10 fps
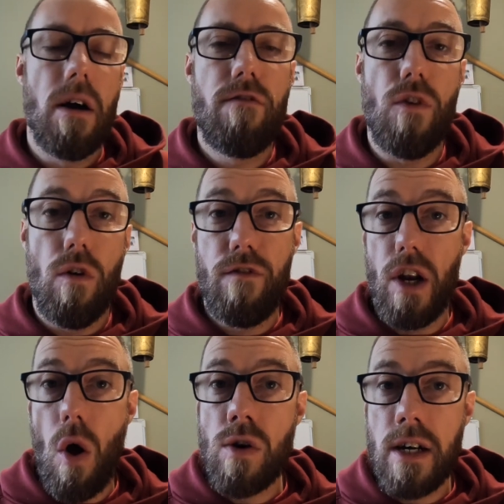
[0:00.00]
for
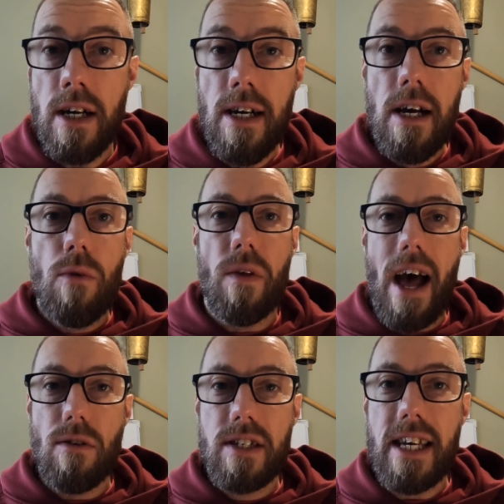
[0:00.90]
longer
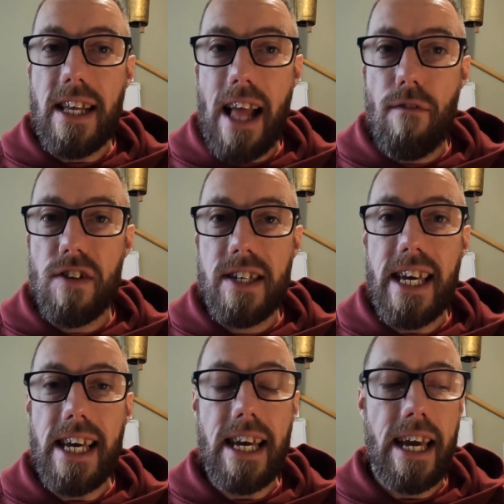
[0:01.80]
without seeing that
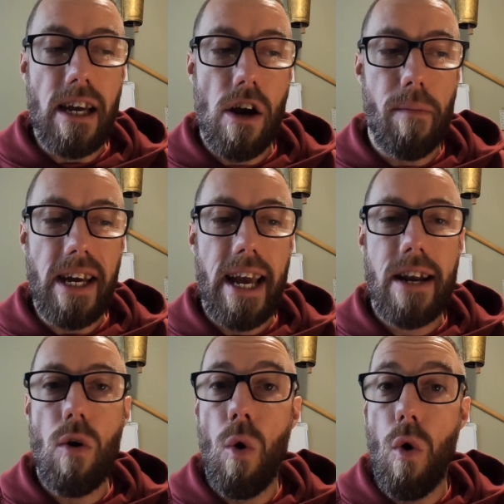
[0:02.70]
fatigue coming
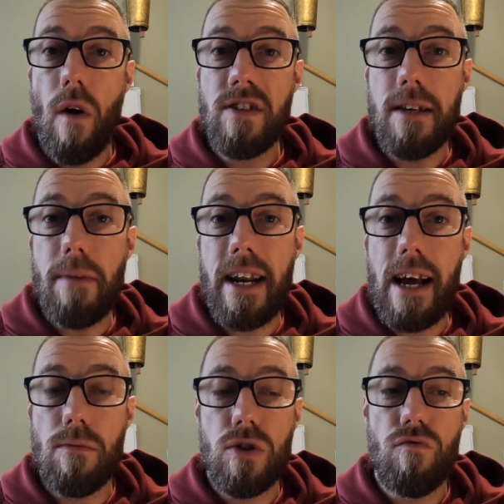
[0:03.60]
in, or obviously being
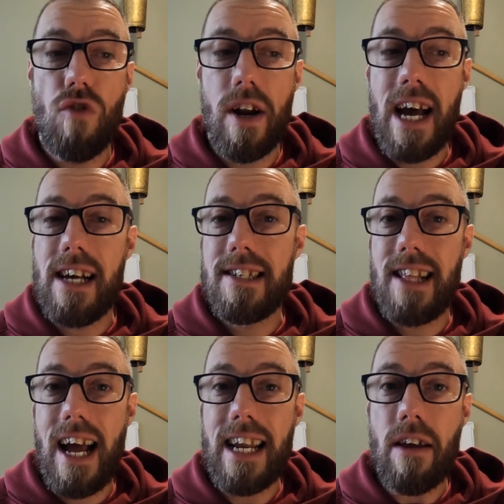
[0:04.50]
able to run at
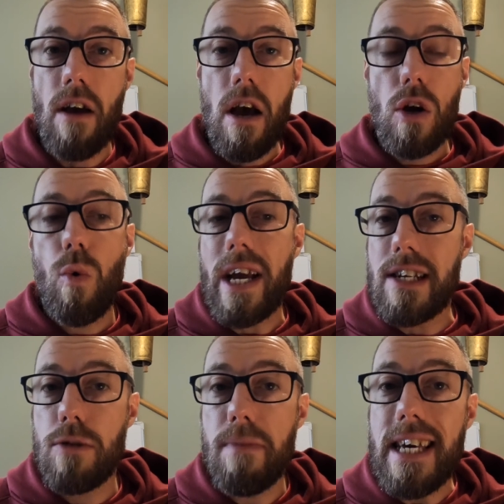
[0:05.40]
slightly
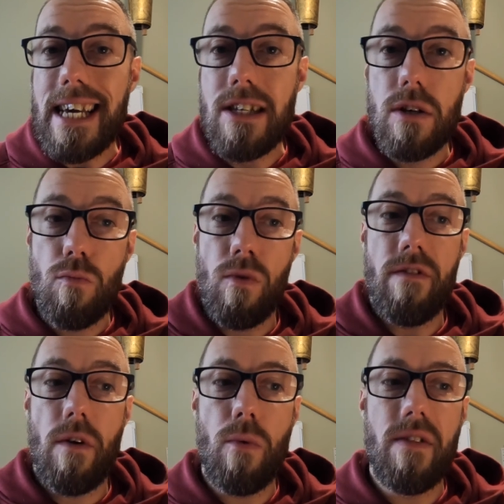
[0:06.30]
quicker speeds
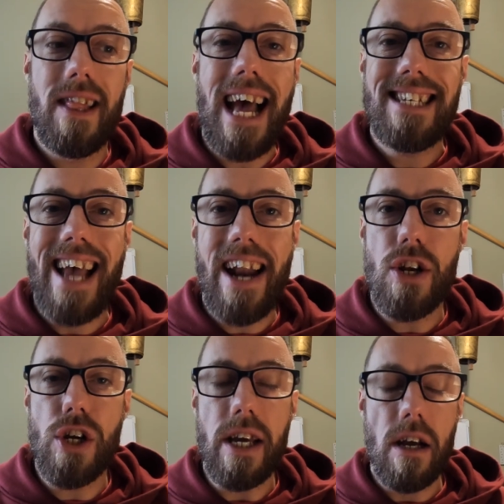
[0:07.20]
with less
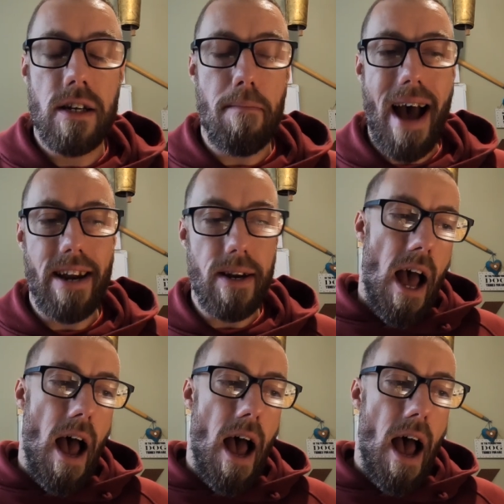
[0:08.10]
energy demand.